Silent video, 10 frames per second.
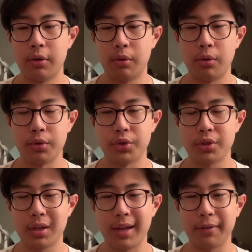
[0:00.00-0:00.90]
or
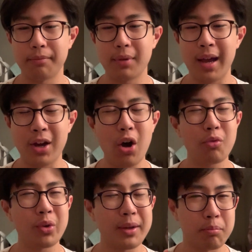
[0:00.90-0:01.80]
just like, I can't
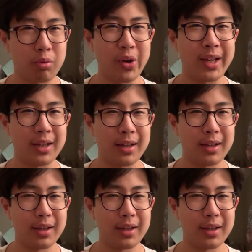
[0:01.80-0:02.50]
really bring